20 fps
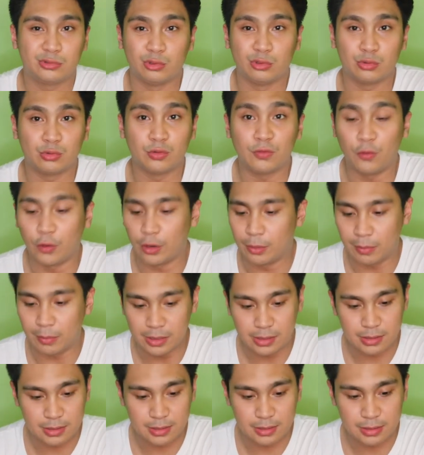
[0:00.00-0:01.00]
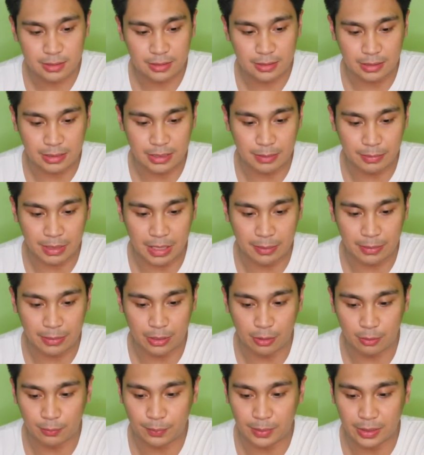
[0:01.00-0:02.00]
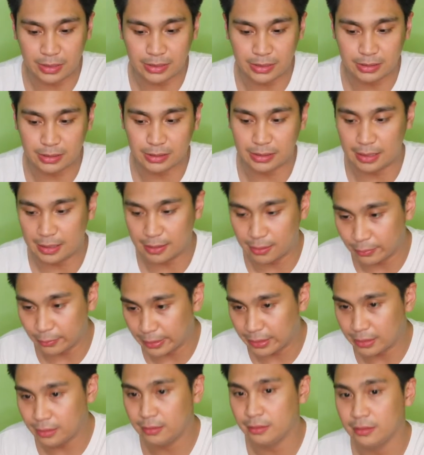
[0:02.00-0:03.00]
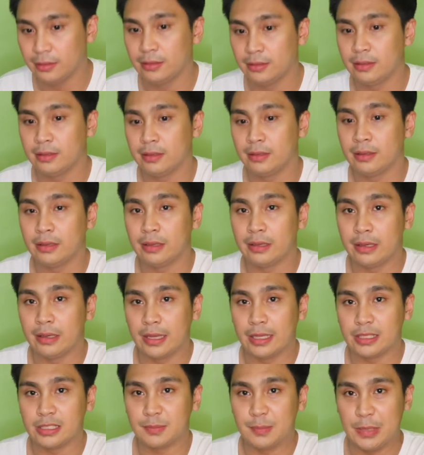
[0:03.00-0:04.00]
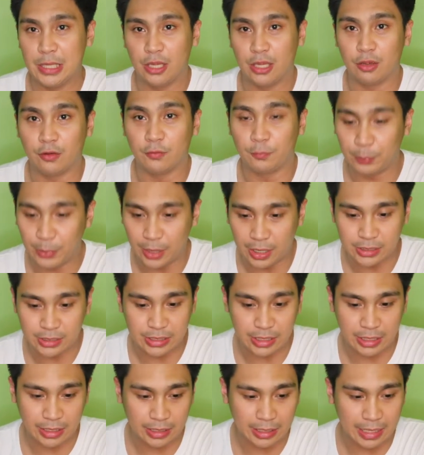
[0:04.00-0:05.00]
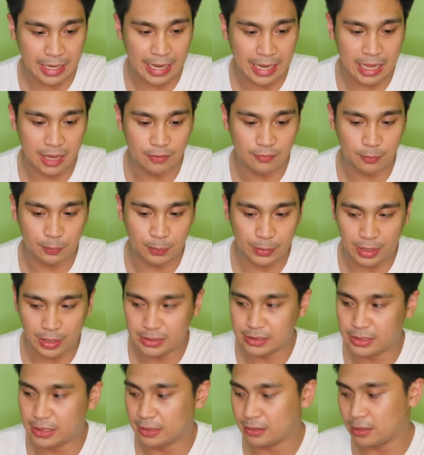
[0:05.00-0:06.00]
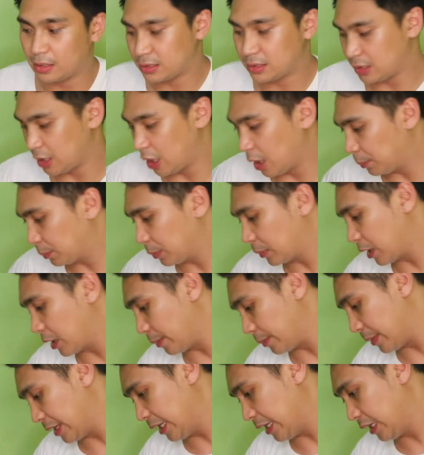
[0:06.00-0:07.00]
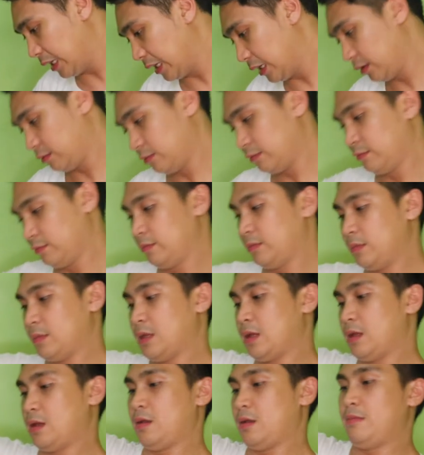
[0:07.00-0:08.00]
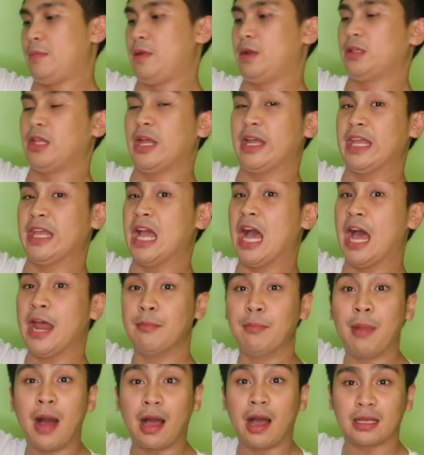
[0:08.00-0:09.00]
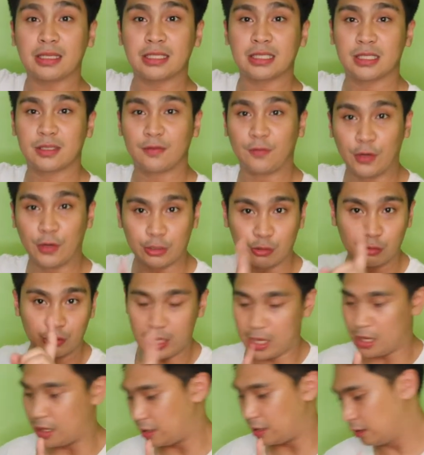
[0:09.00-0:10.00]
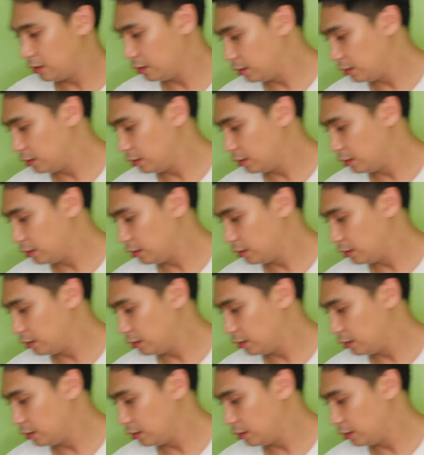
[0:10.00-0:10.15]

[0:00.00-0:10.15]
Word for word: two to four months kasi marami akong project na gagawin. And speaking of project, I have a project that is upcoming. Meron tayong i-unbox for today.